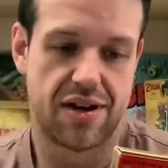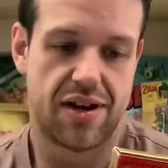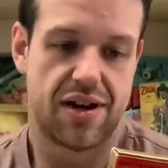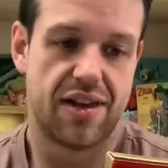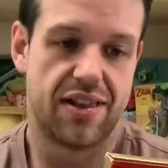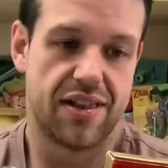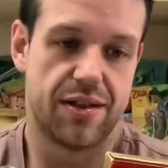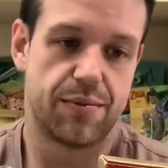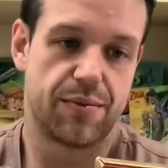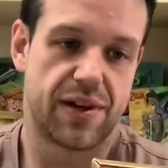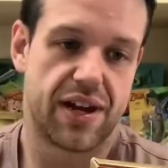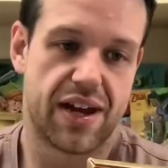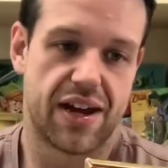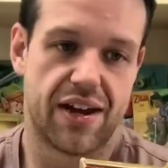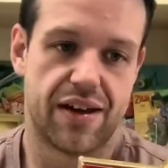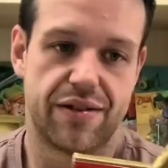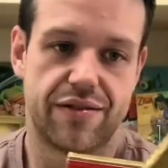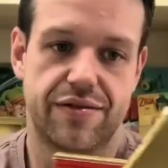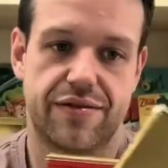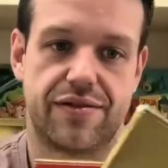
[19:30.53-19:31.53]
And then we
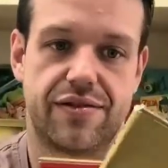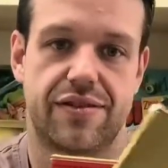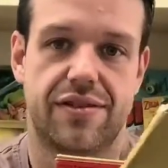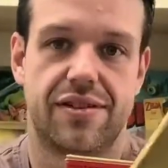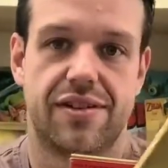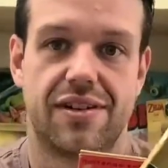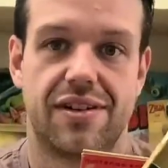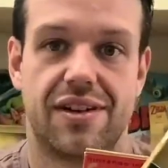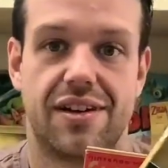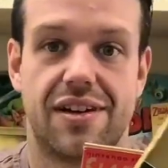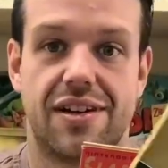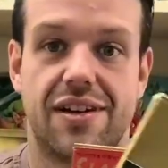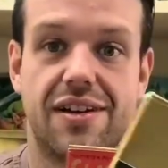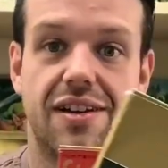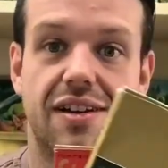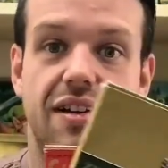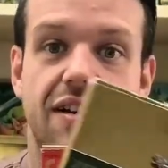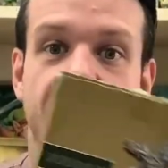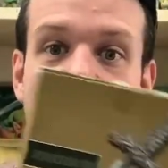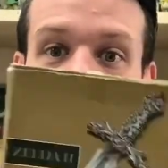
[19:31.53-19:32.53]
have
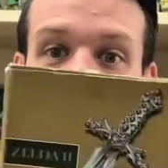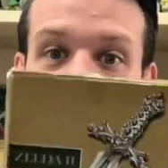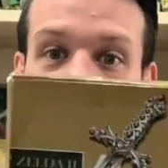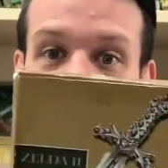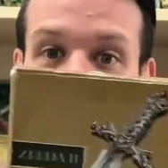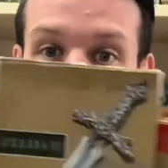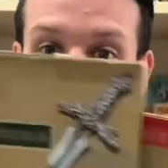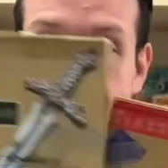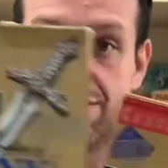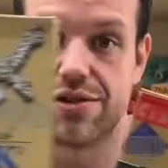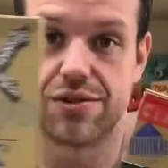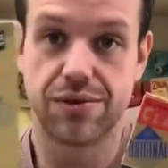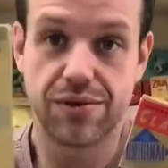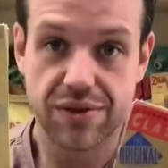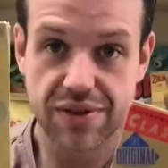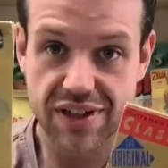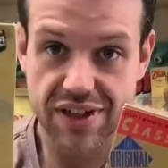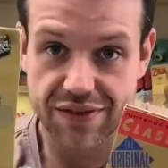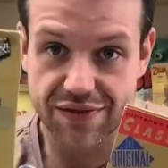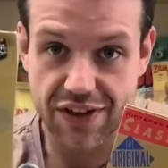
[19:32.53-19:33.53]
Zelda 2,
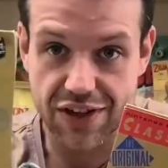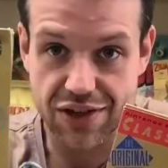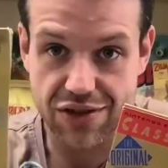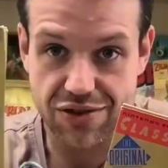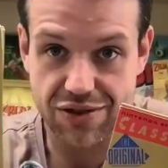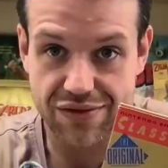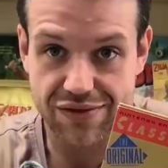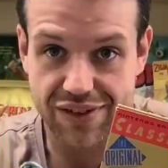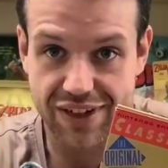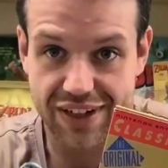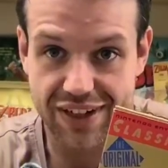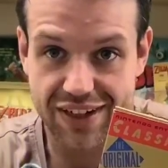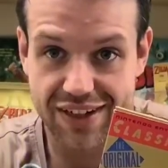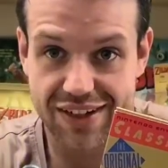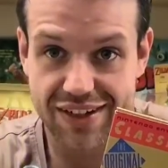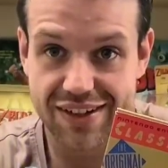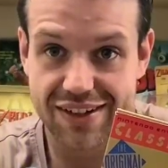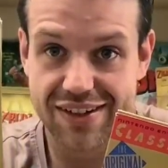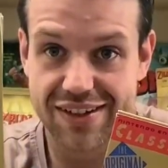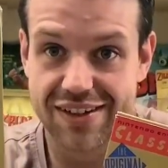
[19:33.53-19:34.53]
The Adventure of Link.
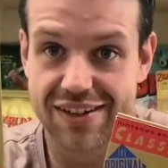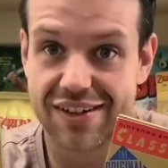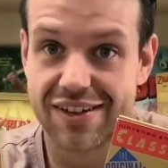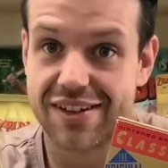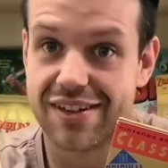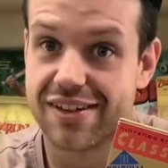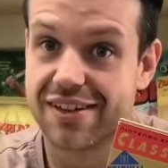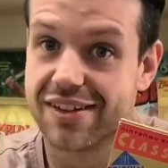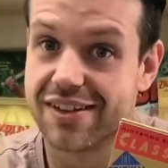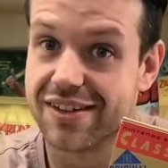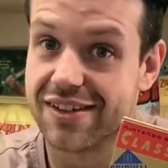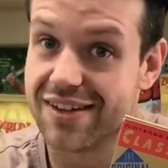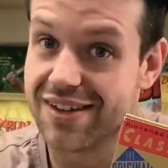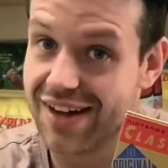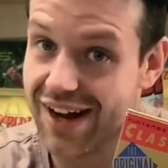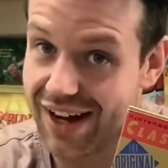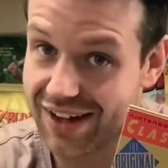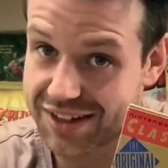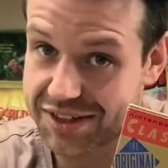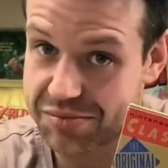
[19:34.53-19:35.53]

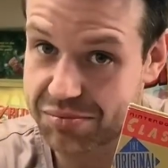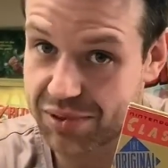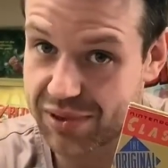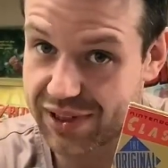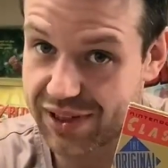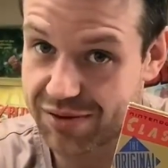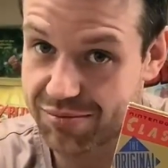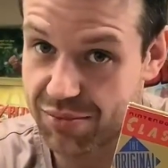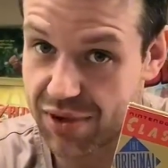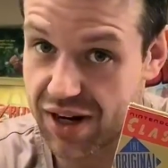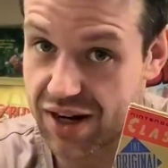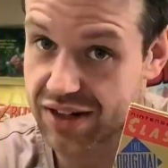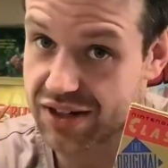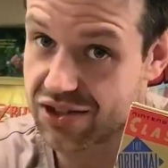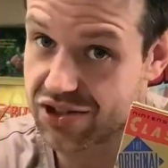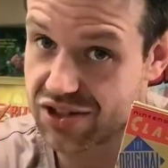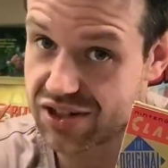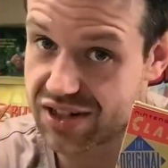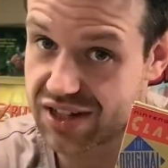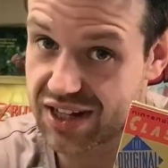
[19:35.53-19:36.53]
Not complete in box,
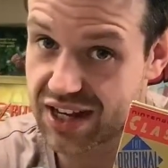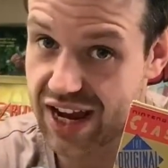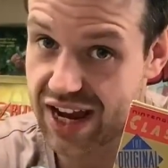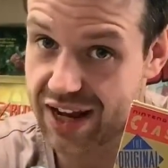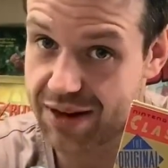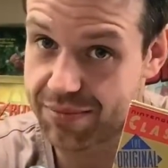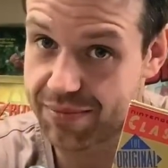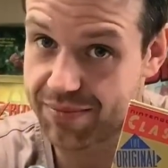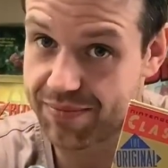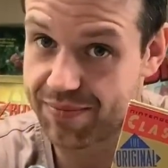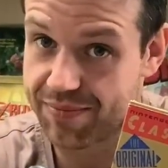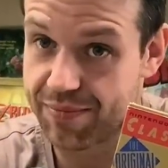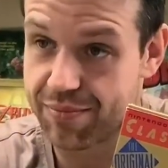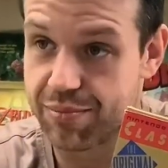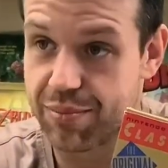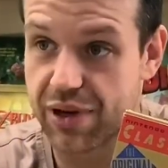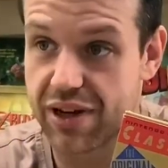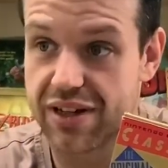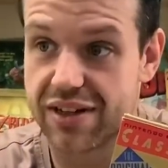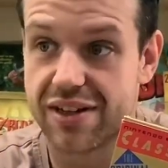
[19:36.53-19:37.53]
just the game,
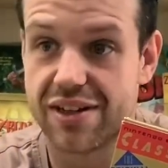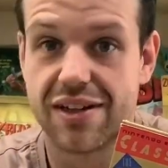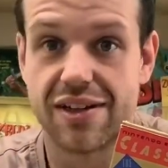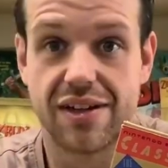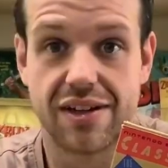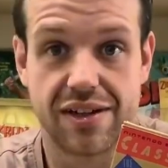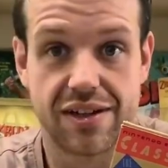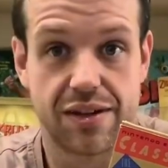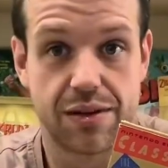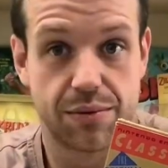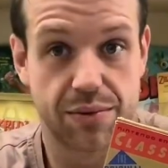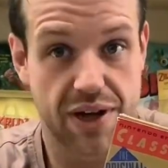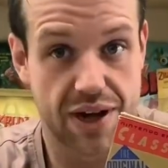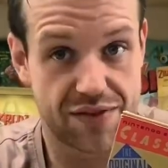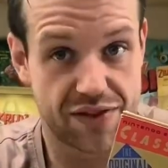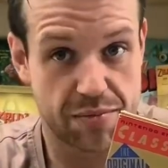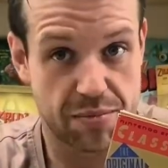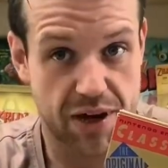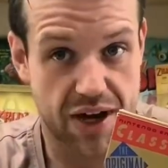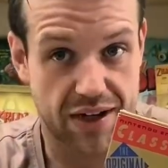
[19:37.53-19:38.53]
but we have
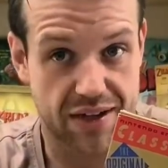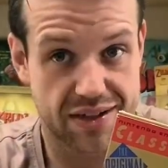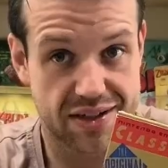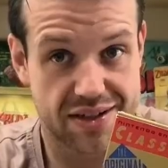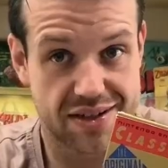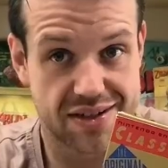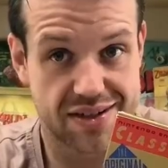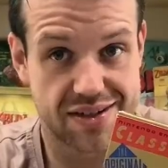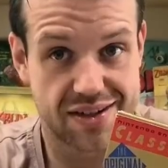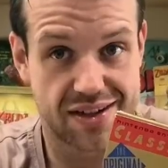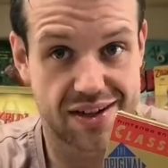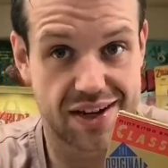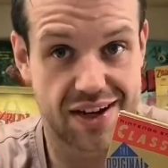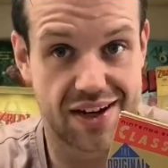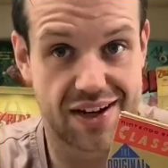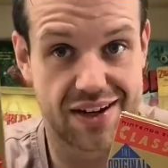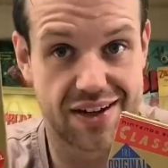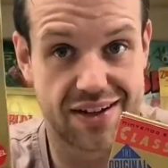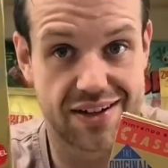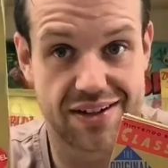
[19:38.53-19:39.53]
the box.
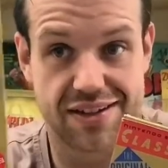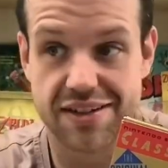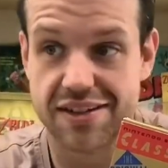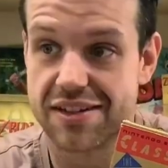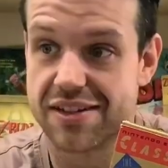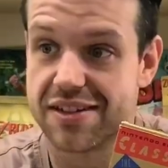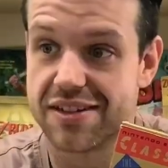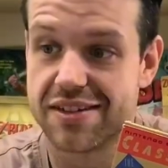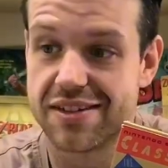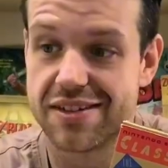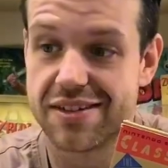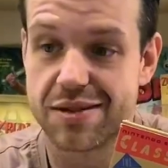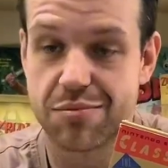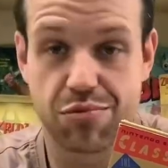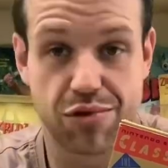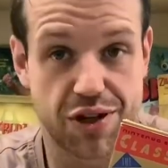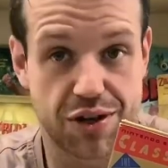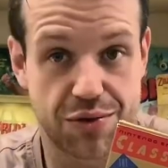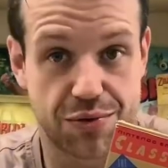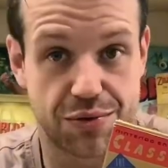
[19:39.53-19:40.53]
And it's
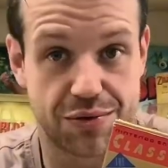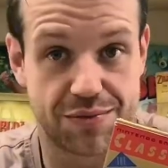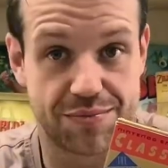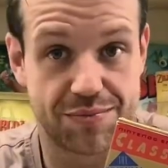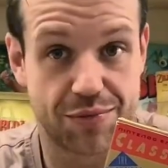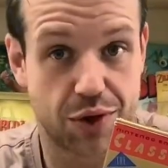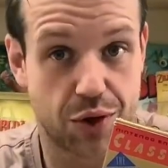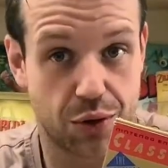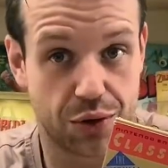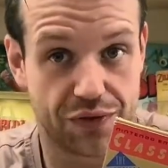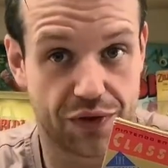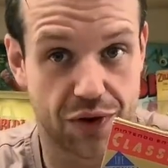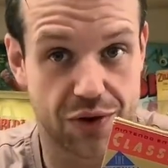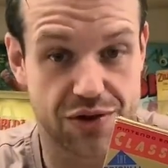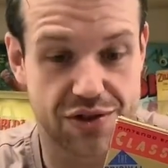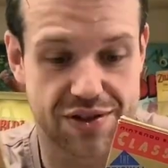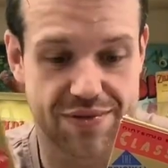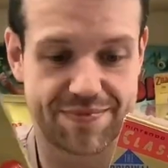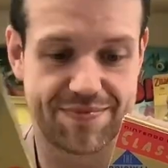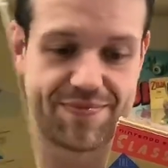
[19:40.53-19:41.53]
pretty cool, gold
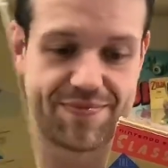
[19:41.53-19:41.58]
version.